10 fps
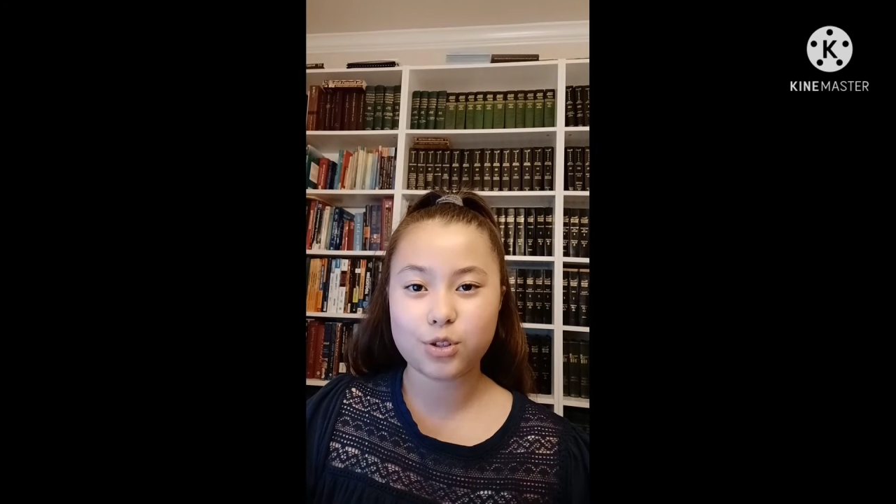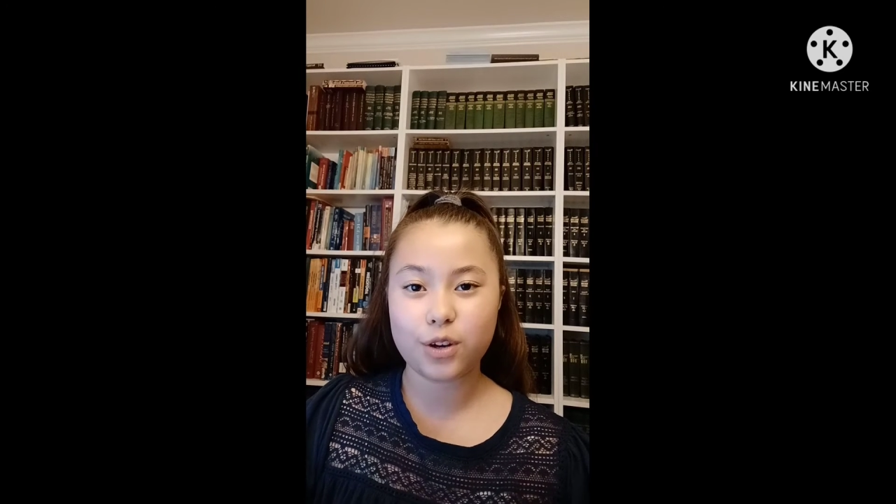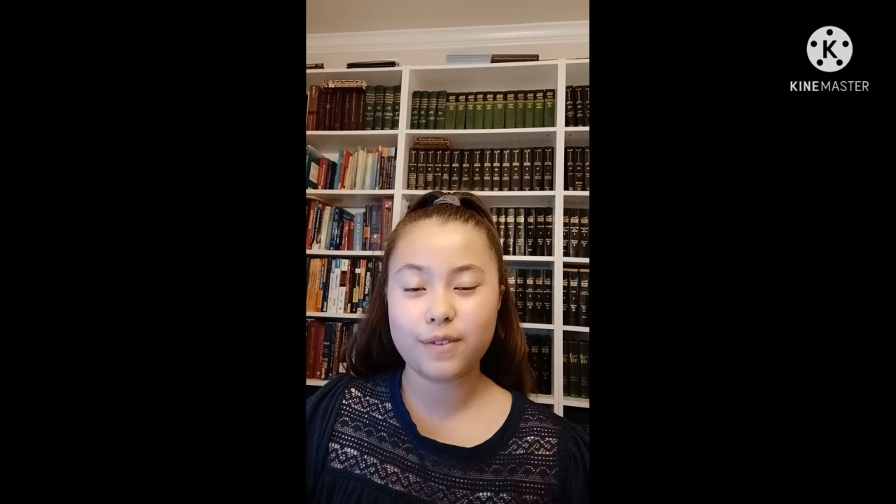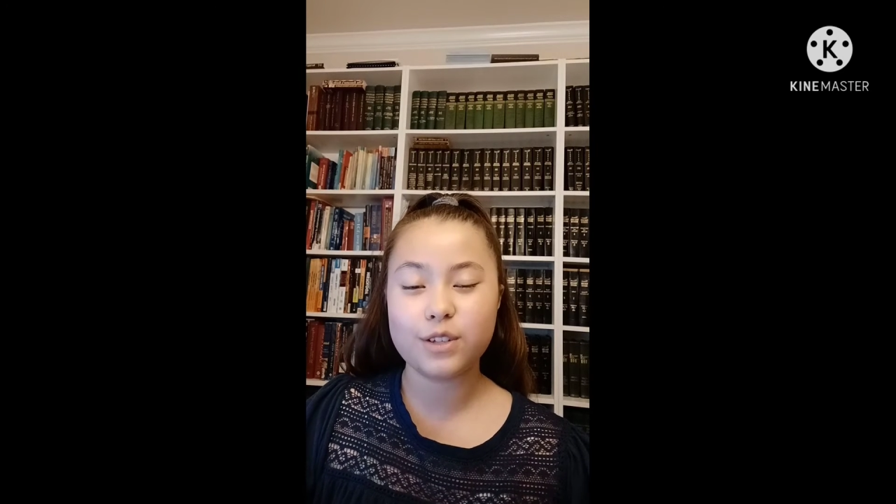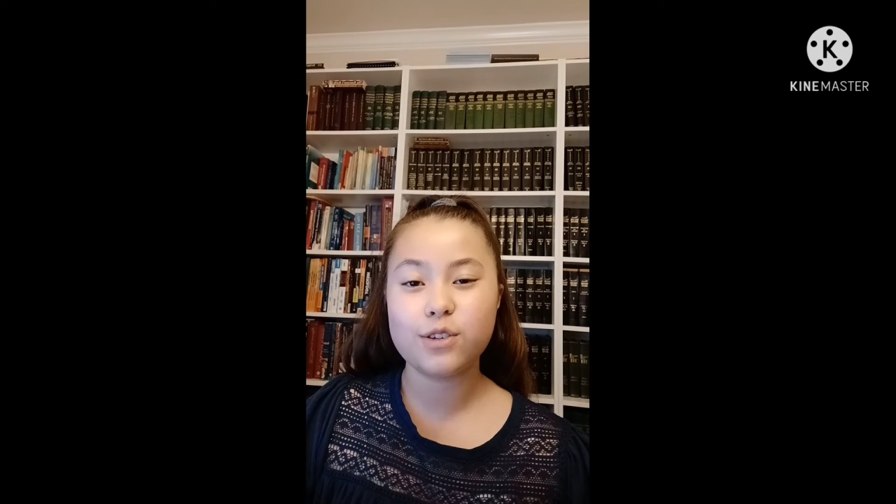
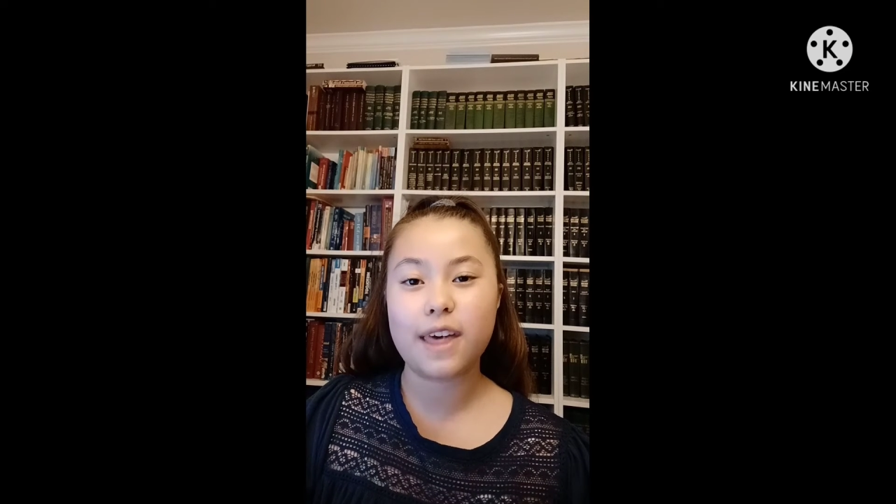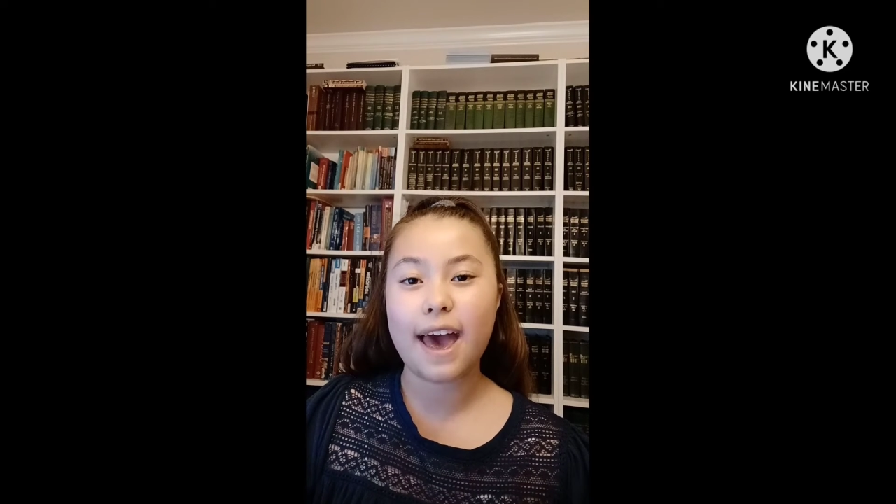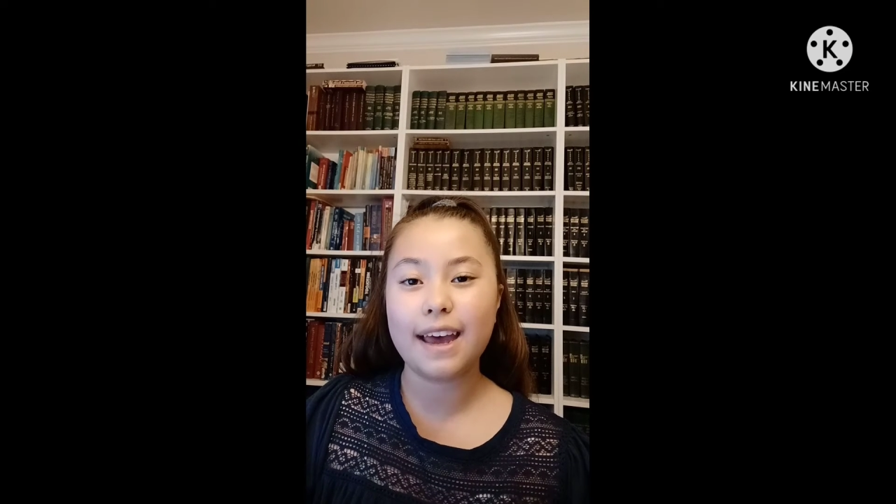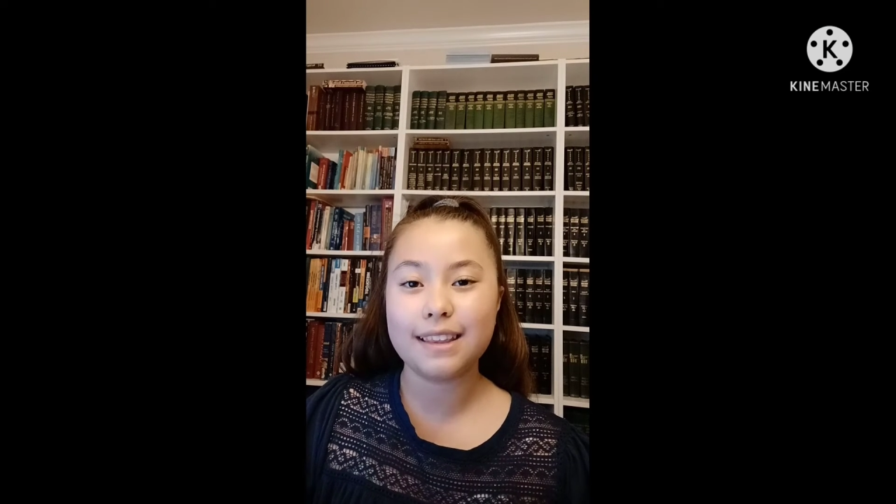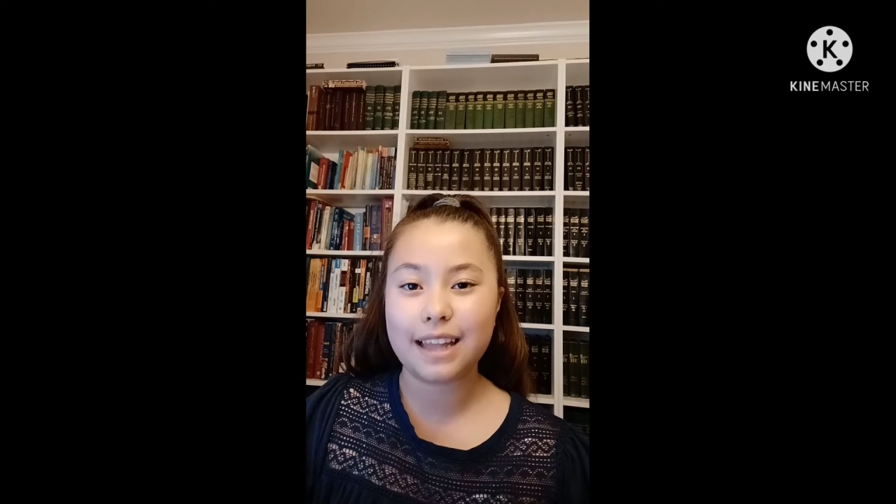service to the
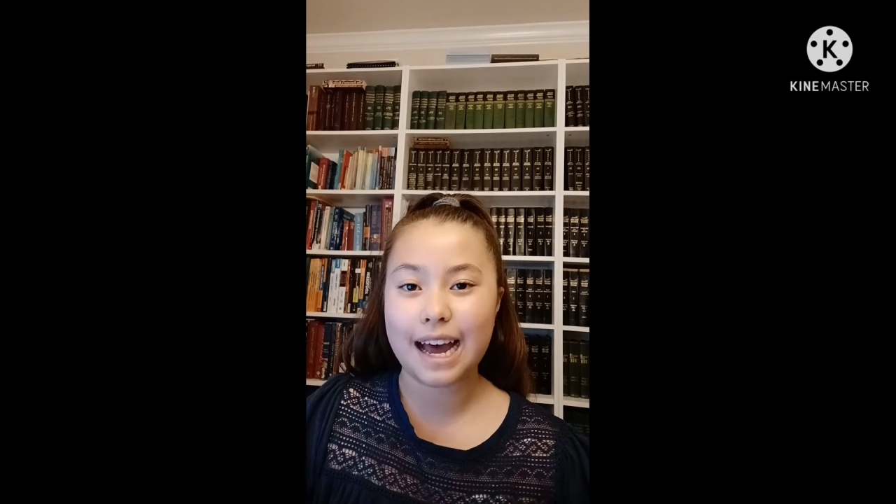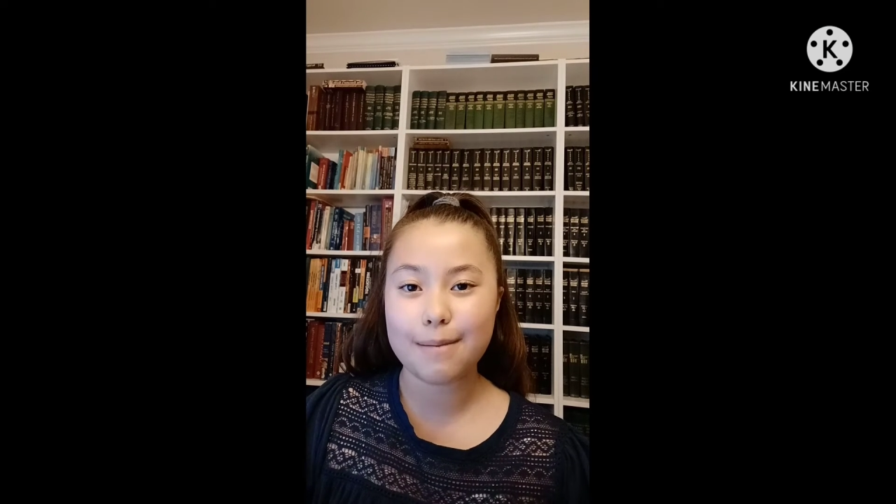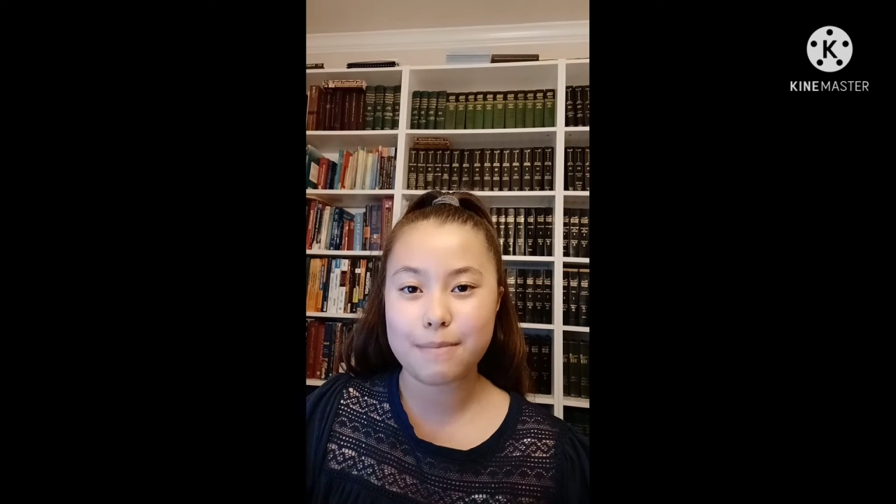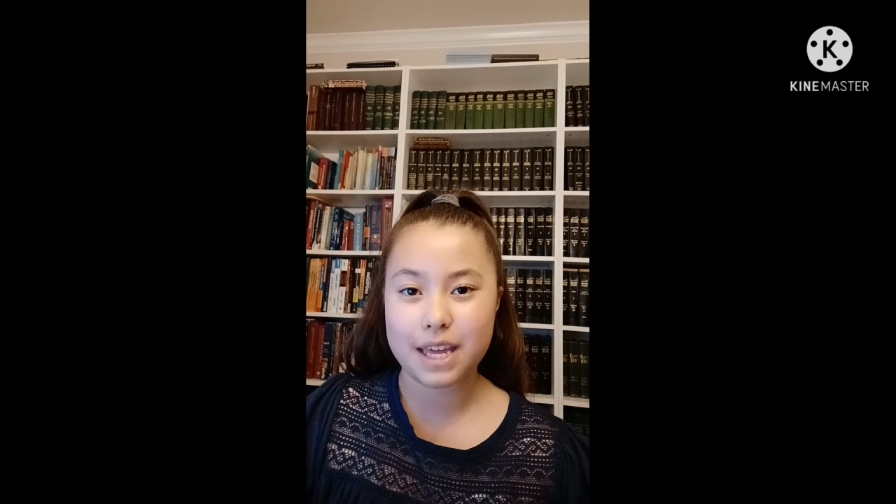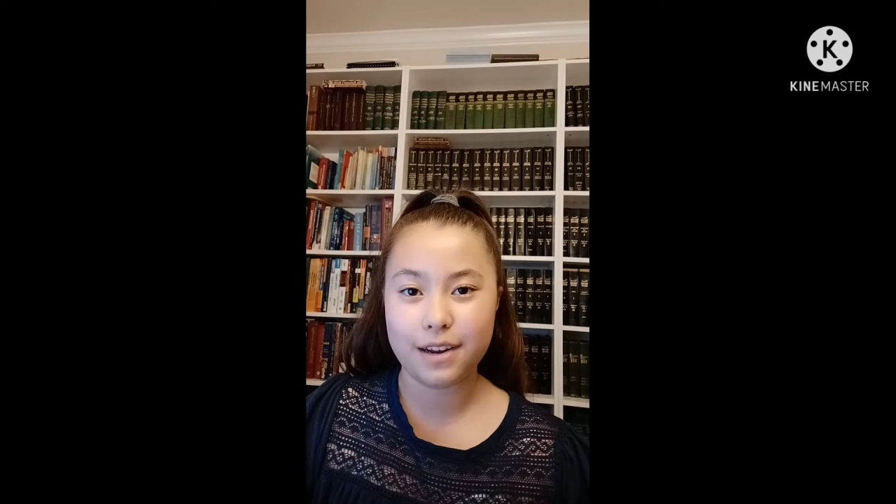head
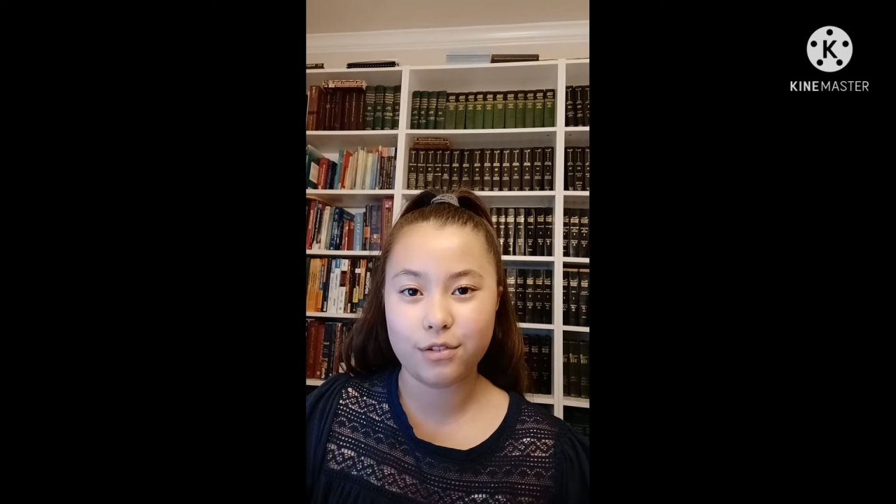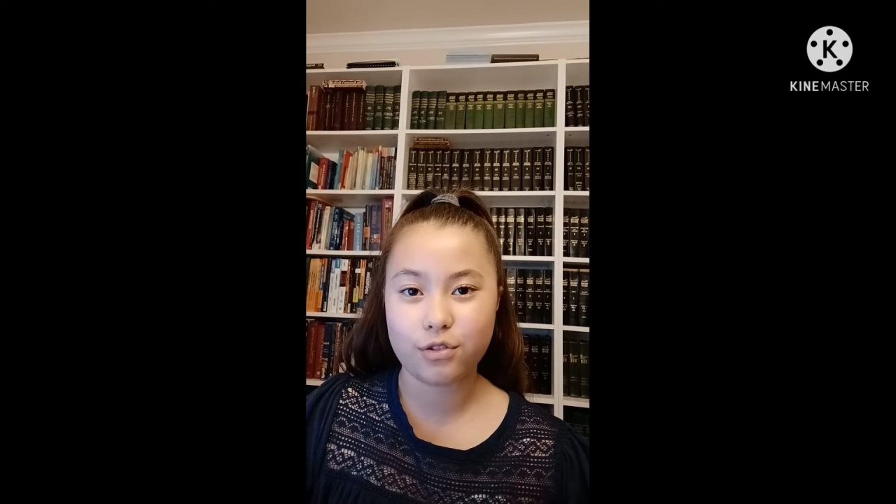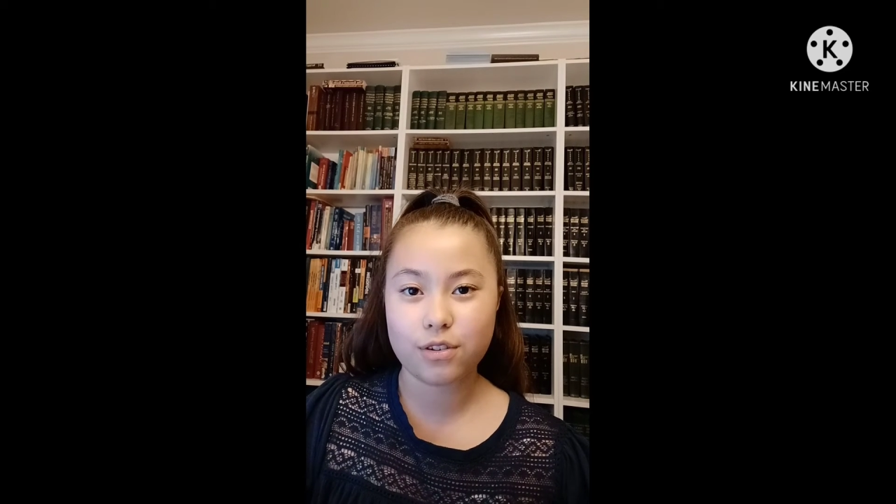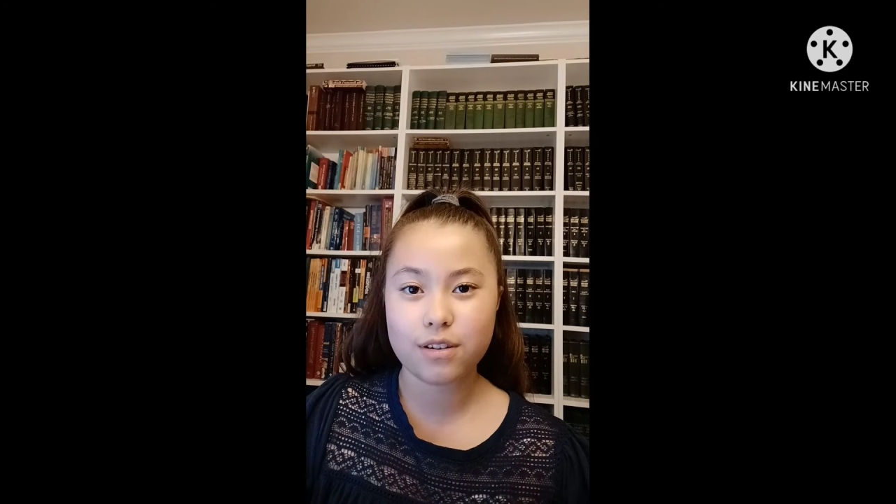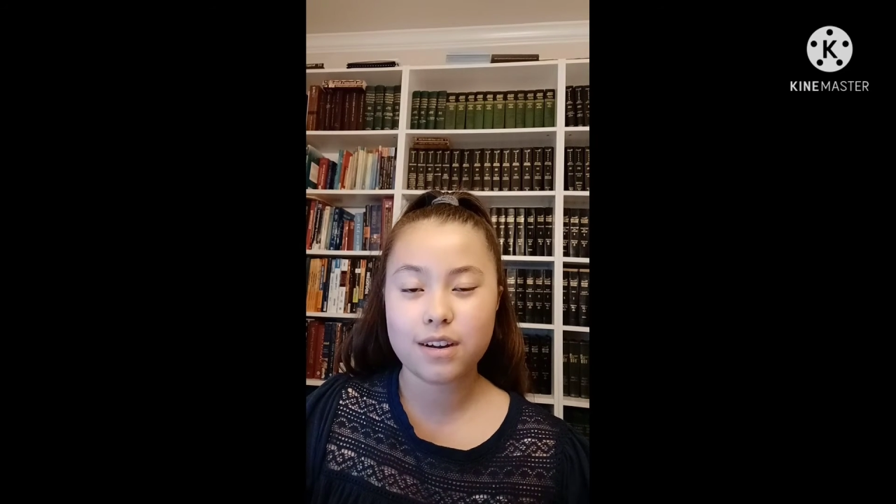lab
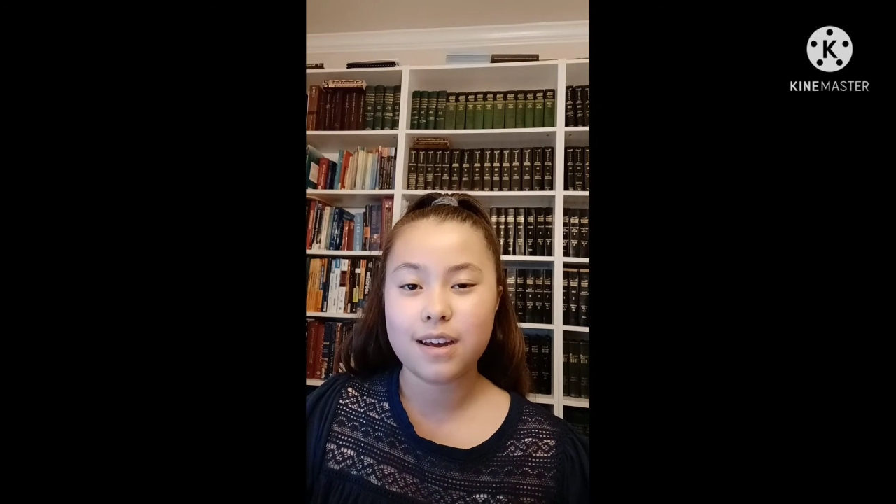manager,